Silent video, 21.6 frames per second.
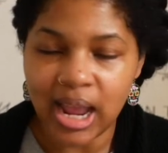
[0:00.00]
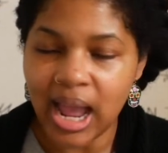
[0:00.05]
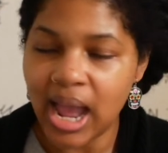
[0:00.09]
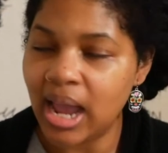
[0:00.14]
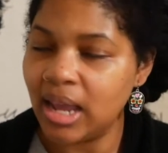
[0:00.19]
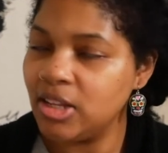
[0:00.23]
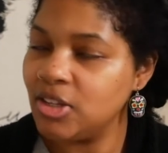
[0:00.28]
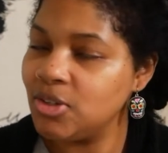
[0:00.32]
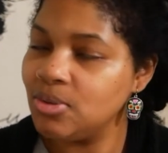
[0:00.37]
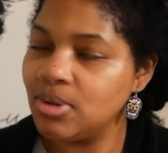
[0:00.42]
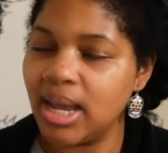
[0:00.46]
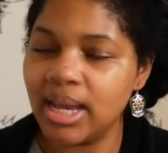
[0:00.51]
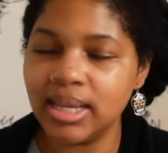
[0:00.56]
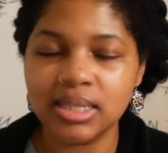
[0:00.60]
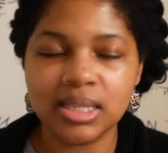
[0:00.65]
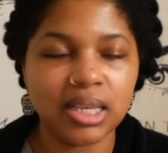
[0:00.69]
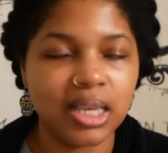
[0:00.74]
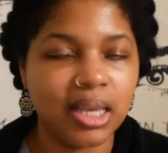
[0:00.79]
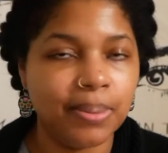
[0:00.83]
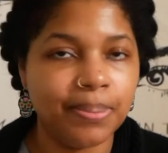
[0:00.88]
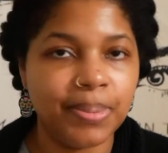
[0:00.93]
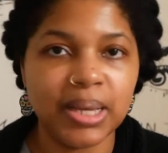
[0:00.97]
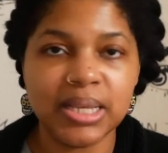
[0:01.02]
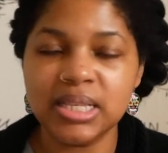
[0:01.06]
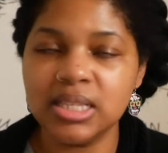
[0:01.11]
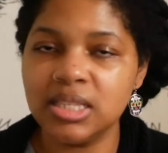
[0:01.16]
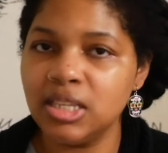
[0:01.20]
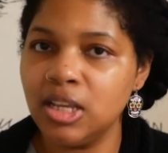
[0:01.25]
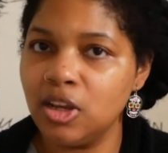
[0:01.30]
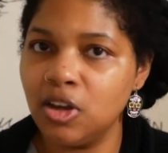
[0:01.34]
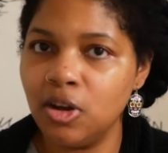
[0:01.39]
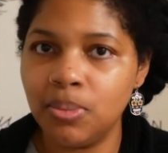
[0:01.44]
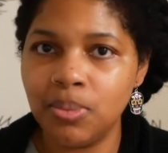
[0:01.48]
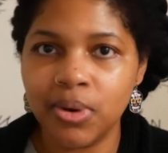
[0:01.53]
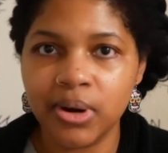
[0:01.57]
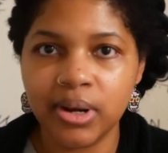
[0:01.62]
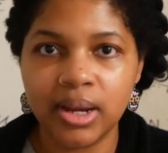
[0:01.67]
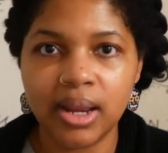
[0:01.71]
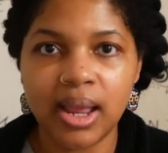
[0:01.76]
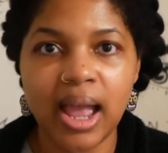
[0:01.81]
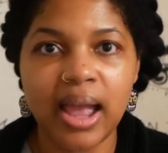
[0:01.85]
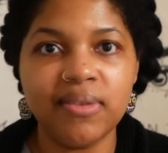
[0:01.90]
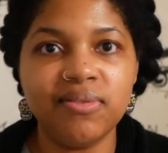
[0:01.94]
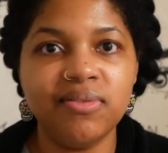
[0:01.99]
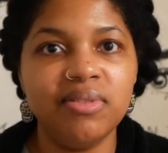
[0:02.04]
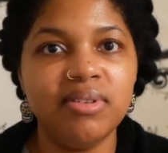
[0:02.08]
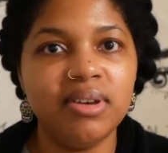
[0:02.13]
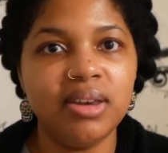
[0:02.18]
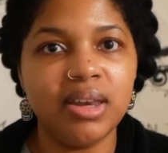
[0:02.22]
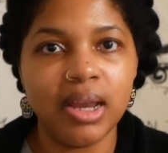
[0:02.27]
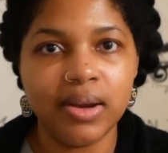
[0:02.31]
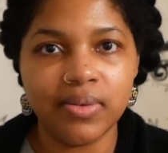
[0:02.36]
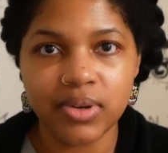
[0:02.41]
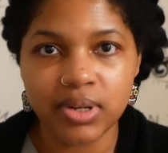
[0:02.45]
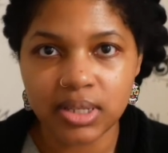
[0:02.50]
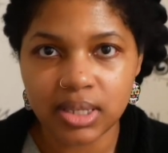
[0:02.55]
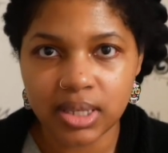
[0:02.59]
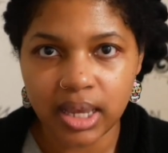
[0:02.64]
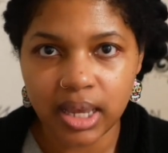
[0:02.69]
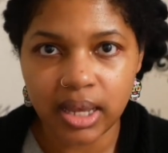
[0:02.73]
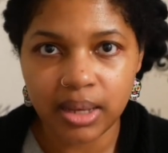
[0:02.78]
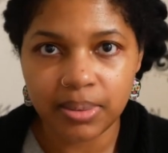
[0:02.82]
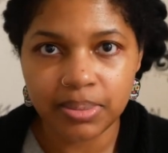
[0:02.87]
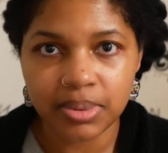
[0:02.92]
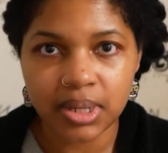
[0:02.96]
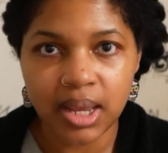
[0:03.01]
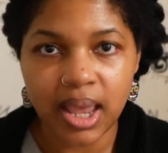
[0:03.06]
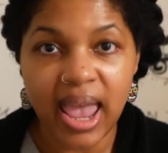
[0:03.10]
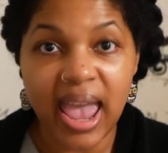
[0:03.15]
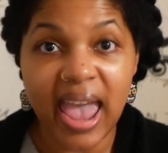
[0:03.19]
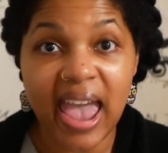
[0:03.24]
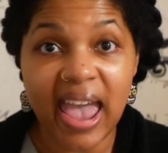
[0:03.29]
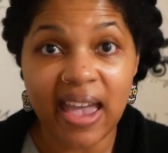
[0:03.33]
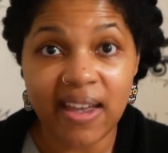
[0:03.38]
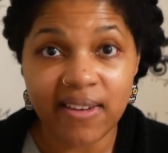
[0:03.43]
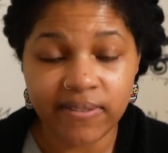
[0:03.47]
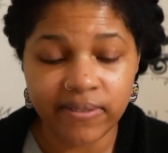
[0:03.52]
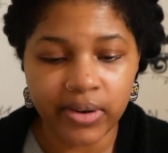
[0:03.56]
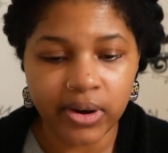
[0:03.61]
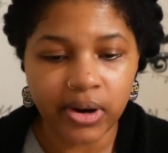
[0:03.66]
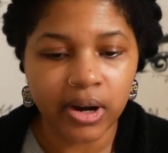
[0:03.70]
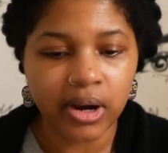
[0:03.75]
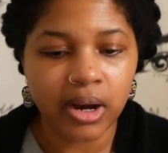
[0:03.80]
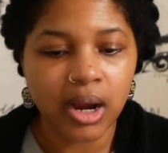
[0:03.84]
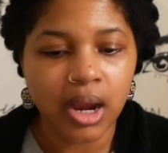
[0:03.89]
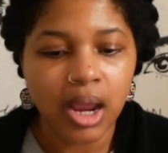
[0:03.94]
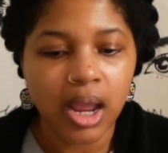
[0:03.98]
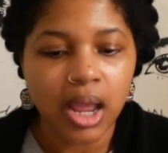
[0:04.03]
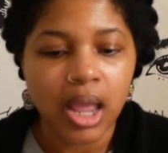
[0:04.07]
I do not skip a single morning. I've never skipped, ever.